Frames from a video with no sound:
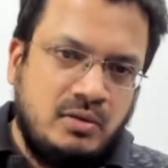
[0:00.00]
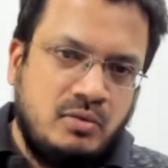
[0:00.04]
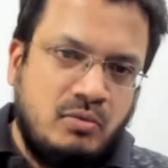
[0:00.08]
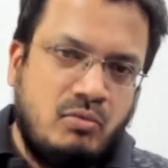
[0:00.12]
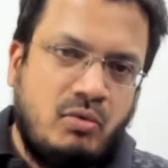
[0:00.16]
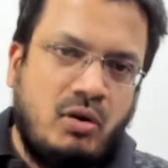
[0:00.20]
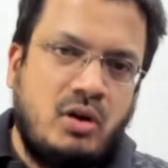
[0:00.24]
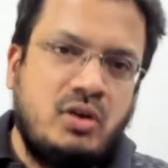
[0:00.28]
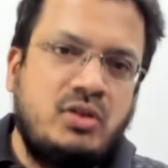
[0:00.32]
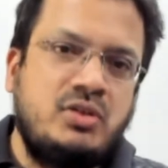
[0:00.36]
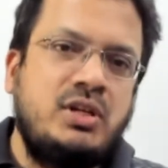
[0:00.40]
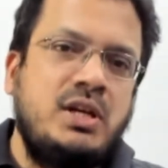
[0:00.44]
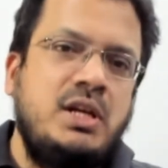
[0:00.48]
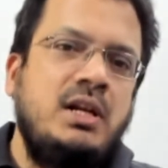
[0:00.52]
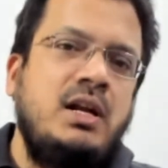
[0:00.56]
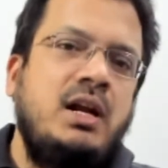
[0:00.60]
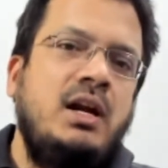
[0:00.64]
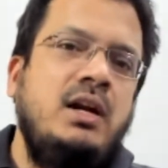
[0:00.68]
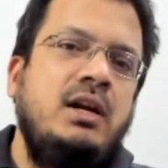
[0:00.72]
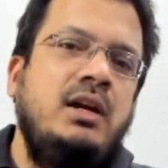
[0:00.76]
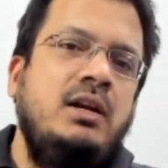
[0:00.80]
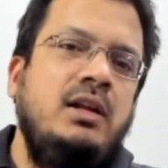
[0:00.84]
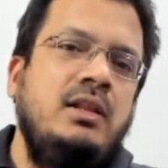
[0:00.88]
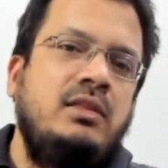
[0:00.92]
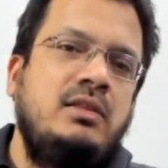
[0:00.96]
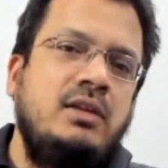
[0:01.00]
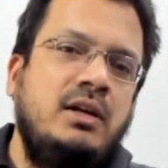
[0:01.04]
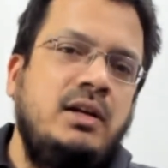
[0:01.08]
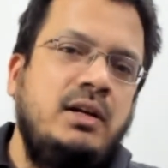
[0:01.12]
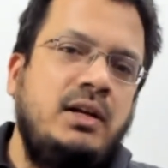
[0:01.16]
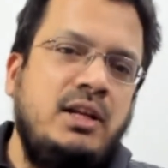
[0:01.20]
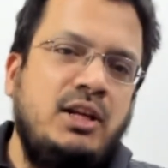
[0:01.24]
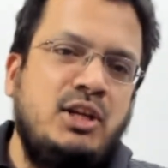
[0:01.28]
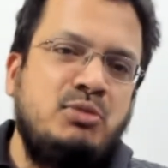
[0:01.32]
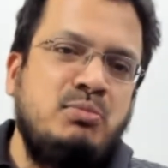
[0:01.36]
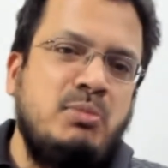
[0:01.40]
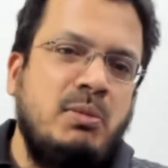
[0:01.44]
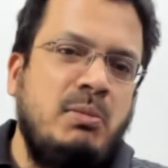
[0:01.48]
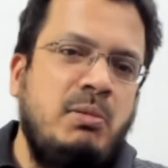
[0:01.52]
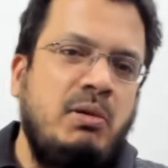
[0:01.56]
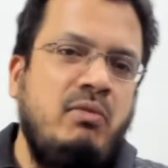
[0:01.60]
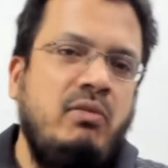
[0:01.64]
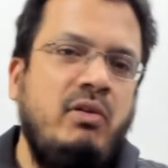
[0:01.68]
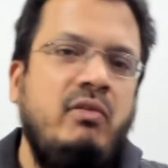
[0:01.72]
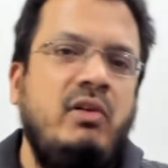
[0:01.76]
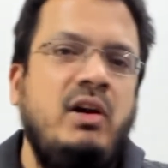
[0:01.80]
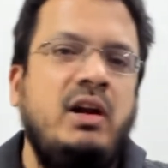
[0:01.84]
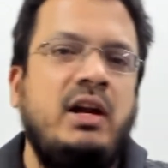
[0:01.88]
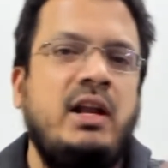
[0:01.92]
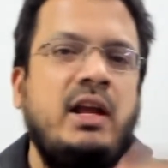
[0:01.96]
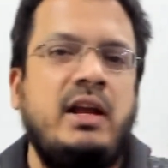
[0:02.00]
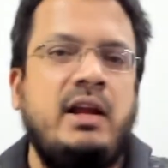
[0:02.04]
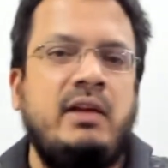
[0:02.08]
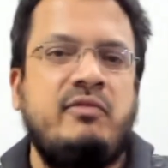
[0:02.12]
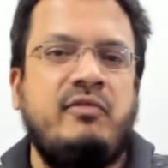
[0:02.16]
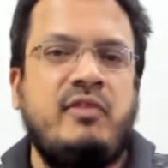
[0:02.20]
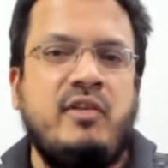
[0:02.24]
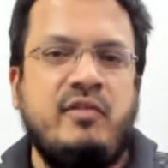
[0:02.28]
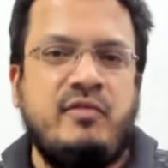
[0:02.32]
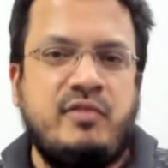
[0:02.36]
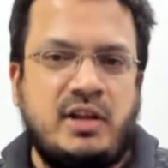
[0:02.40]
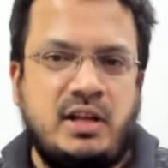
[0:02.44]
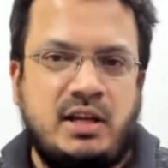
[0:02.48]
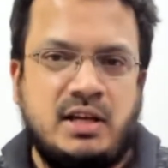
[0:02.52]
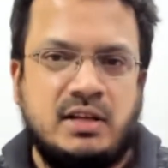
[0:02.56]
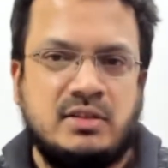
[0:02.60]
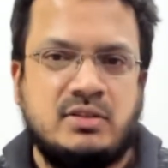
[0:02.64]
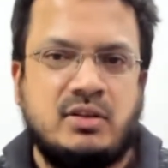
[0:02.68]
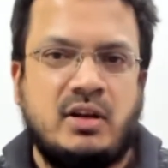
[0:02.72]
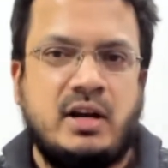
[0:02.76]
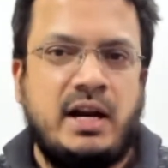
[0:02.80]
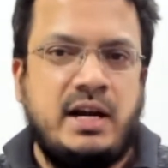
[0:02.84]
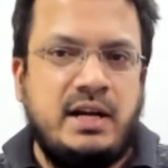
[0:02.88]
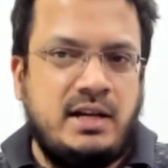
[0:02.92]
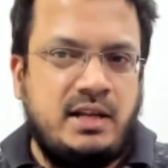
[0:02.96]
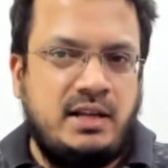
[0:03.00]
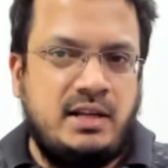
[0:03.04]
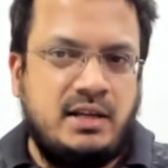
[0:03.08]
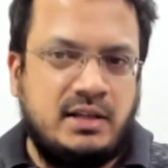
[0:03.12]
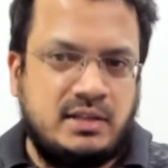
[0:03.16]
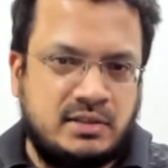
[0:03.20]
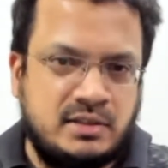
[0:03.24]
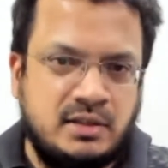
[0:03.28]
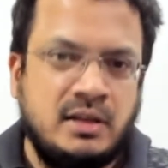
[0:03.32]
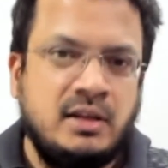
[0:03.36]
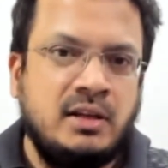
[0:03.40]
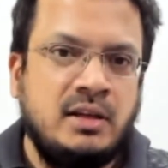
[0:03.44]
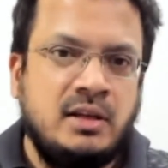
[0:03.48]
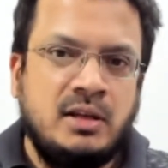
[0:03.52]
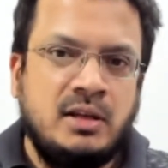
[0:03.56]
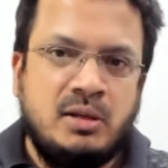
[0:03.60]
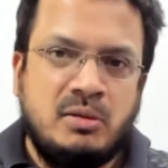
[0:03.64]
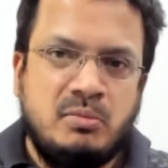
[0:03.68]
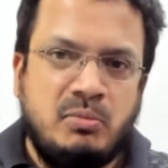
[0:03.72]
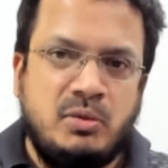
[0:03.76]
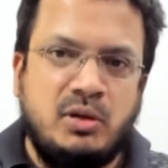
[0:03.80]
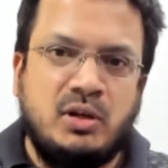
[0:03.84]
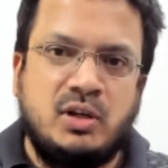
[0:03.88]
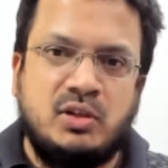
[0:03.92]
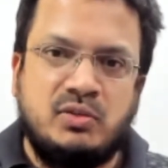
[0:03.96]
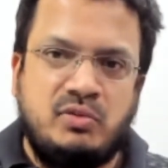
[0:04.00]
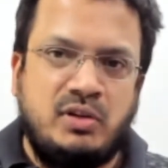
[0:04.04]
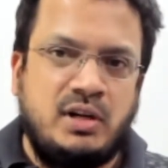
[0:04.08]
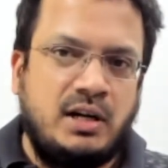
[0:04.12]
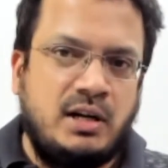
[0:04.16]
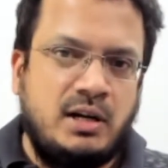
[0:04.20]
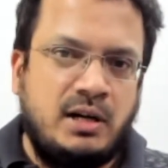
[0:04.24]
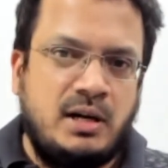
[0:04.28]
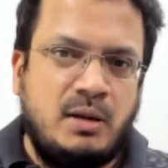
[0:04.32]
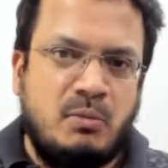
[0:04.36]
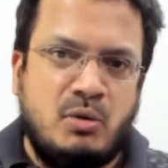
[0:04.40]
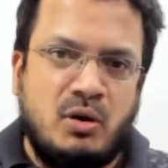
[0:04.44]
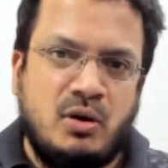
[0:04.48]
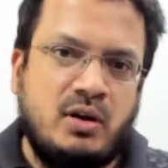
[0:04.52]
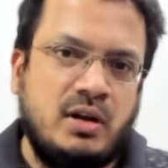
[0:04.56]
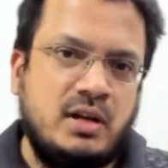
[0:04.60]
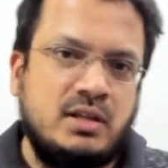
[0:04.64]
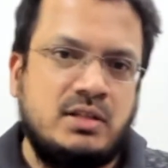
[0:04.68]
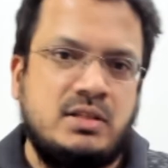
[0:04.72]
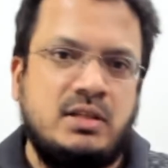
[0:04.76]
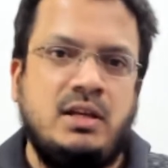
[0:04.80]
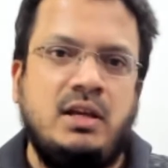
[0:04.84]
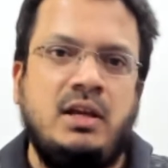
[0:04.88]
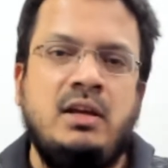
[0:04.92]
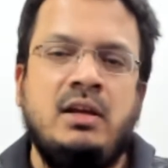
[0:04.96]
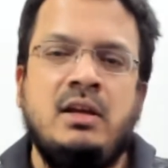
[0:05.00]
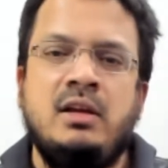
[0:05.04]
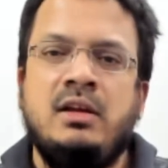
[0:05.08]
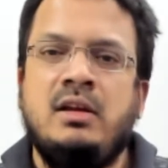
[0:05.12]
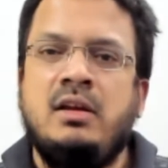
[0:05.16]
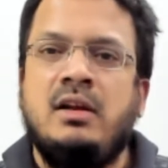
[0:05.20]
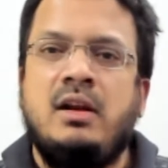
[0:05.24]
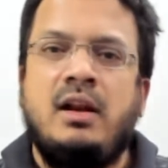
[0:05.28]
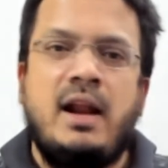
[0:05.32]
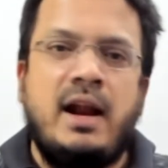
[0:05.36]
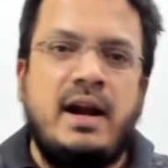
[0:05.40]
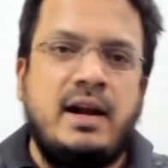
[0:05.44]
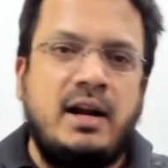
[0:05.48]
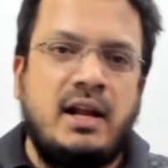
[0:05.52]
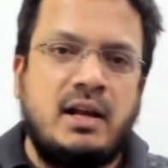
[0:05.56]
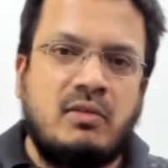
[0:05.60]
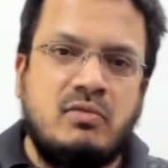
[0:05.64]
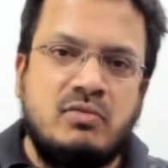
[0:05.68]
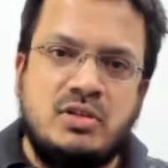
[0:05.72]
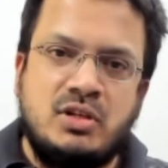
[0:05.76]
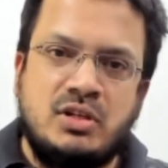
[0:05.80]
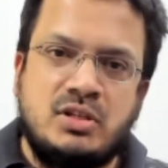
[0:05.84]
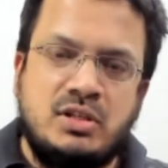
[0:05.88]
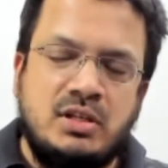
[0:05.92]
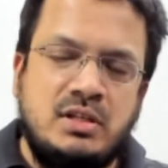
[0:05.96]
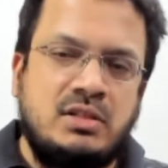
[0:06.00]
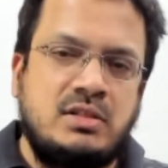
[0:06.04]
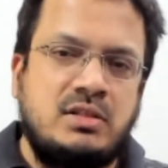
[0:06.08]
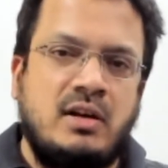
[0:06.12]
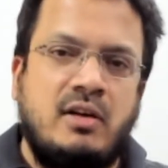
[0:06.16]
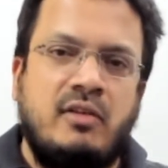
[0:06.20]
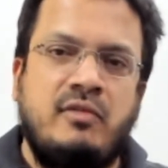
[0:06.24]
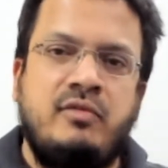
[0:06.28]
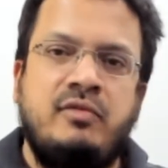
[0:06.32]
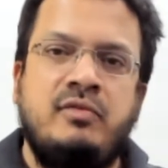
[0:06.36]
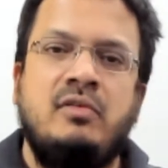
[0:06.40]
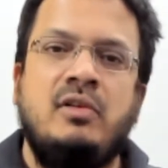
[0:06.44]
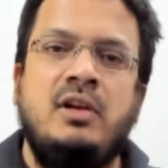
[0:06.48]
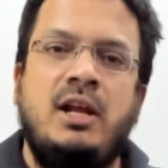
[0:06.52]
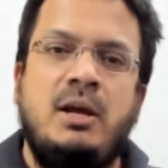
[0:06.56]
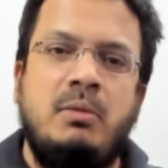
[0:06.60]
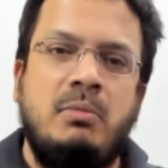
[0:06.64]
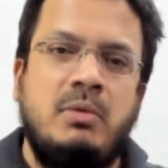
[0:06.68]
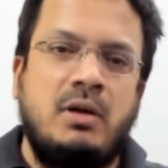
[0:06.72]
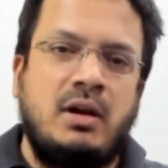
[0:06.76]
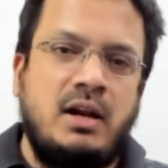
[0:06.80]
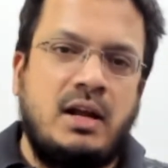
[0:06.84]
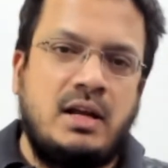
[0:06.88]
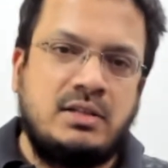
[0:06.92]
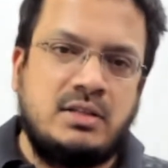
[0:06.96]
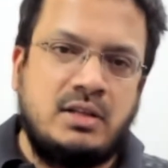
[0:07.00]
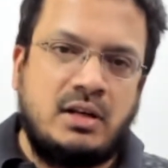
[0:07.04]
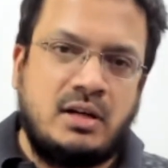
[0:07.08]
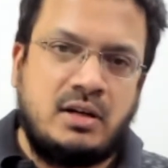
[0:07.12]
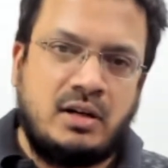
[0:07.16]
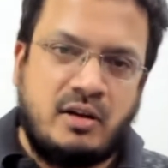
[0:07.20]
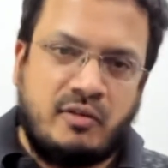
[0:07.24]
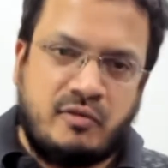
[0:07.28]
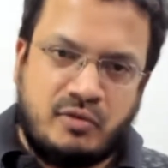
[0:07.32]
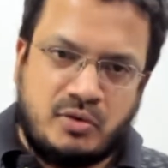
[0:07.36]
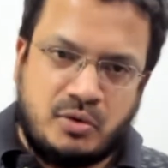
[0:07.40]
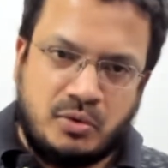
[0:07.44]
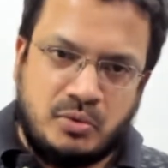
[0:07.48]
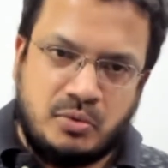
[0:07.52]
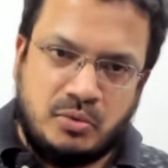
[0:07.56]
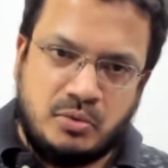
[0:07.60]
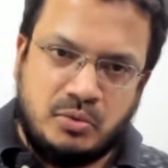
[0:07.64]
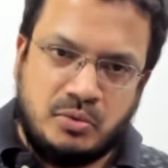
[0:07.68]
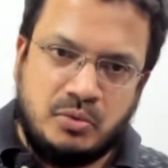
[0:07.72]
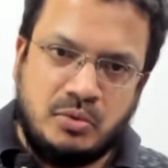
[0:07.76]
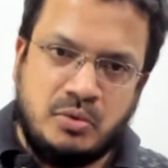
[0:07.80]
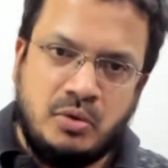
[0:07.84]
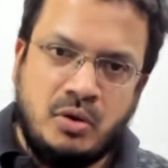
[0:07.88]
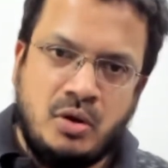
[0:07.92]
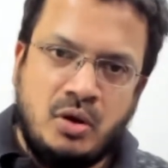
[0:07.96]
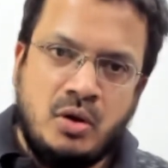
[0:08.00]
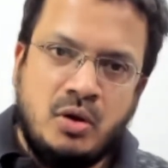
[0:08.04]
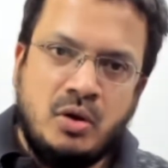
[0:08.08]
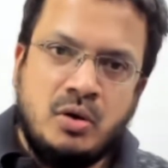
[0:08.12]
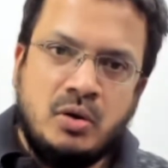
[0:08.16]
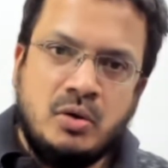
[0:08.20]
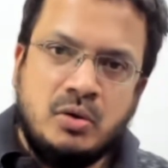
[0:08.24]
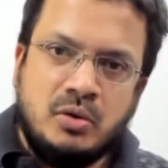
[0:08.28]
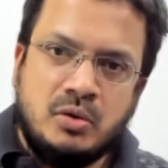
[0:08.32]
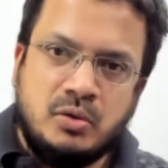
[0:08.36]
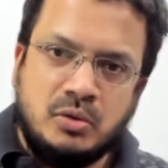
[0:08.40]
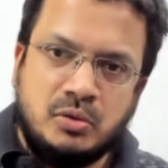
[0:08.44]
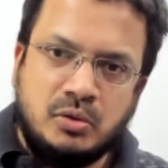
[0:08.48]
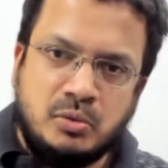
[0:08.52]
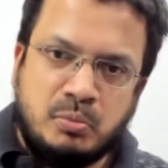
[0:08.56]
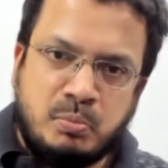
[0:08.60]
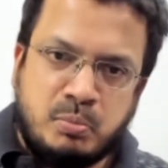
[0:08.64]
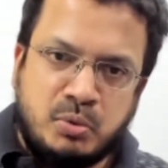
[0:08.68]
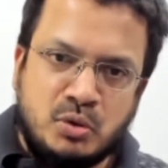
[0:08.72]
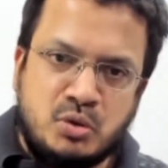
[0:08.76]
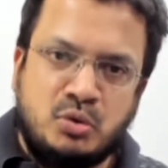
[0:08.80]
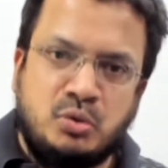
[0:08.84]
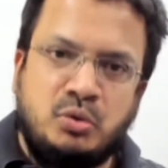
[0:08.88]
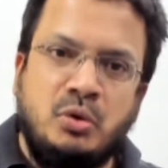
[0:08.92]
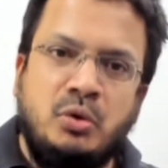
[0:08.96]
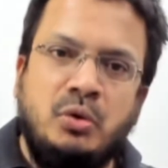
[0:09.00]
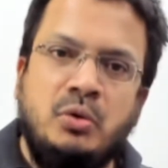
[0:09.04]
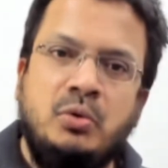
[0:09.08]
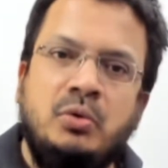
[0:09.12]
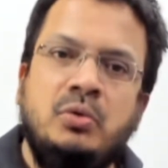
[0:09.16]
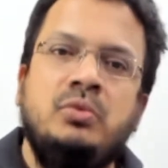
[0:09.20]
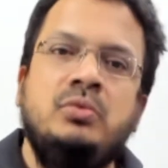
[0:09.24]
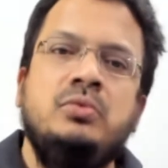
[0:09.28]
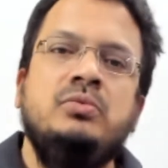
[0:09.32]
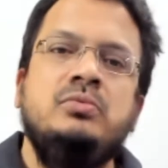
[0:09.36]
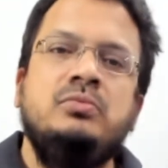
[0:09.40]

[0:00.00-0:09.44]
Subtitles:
What China did in 30 years, maybe we will take 50 years or 80 years because we had a democracy, land acquisition is tough, labor laws are tough to push through.